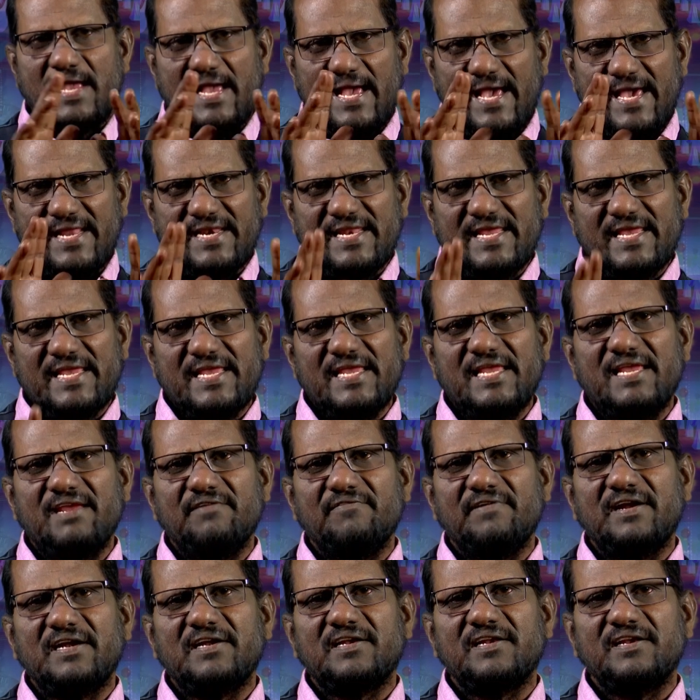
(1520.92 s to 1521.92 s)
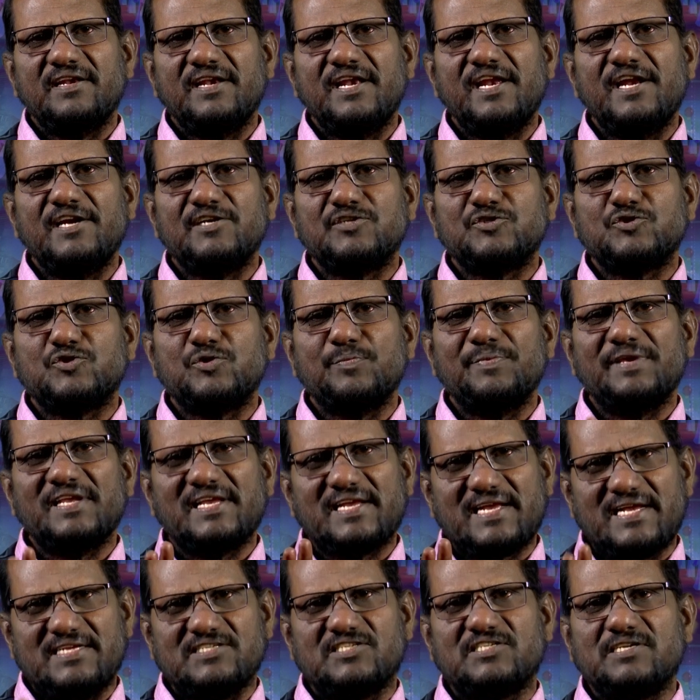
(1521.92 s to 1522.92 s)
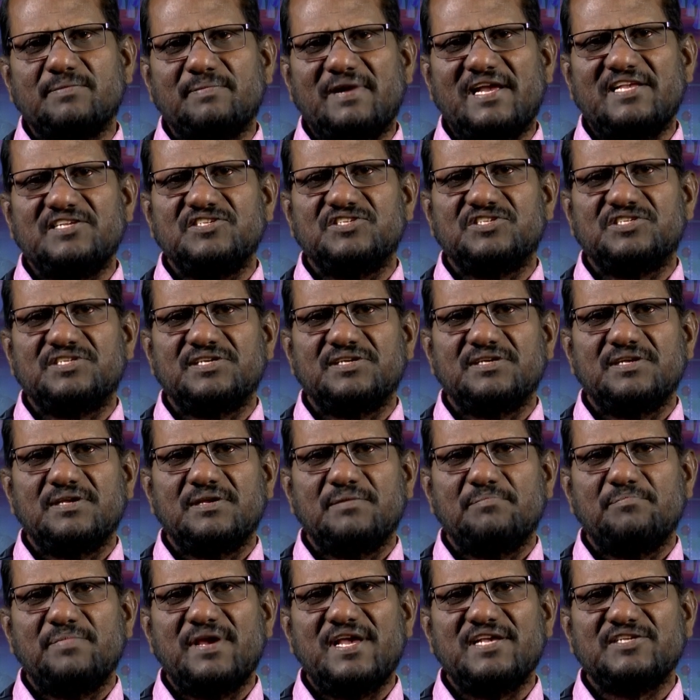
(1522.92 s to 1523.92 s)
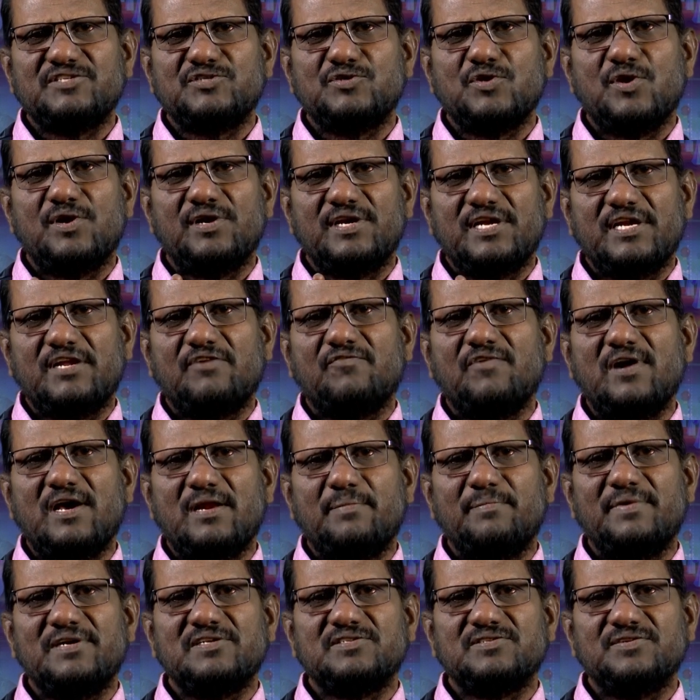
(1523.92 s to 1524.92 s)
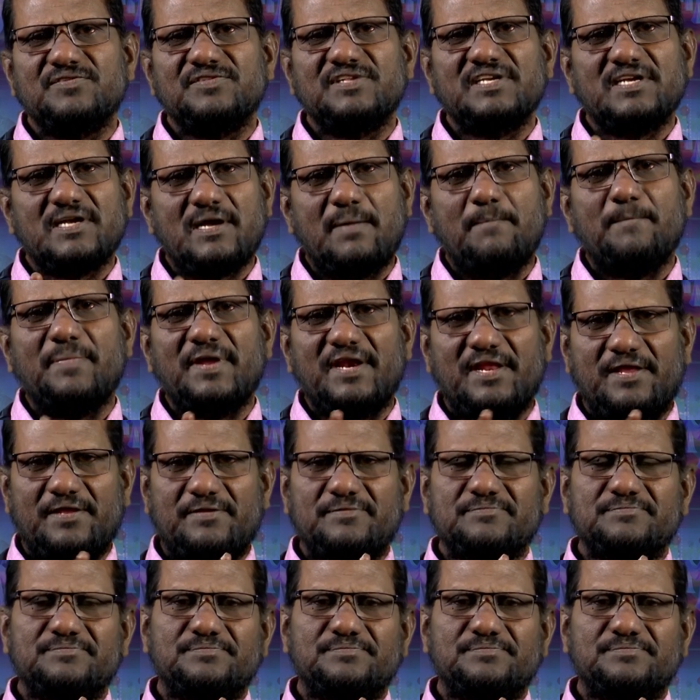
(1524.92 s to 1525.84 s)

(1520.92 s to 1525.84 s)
Any event needs to be customized based on requirements of the company